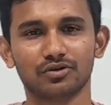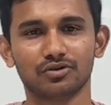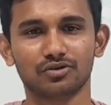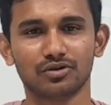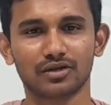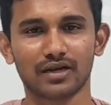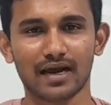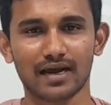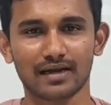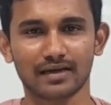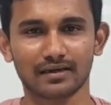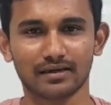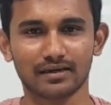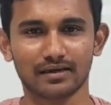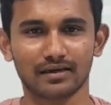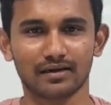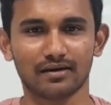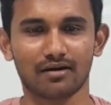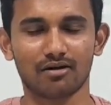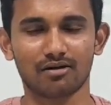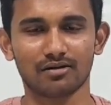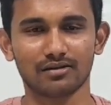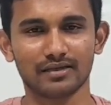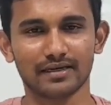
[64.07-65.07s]
to crack
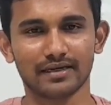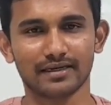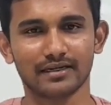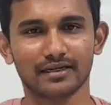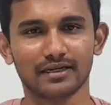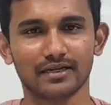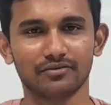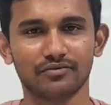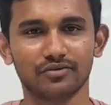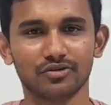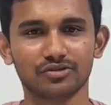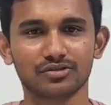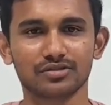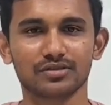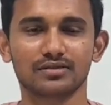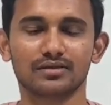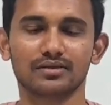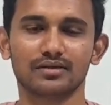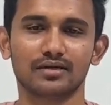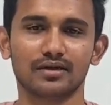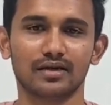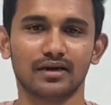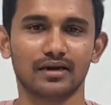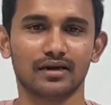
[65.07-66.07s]
all the interviews.
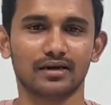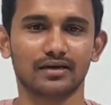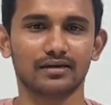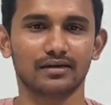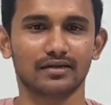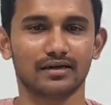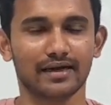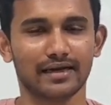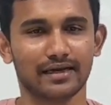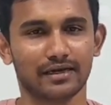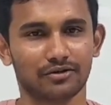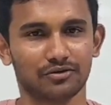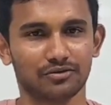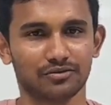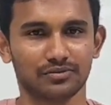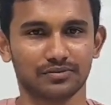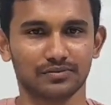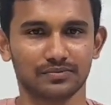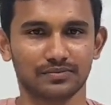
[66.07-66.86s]
And thank you.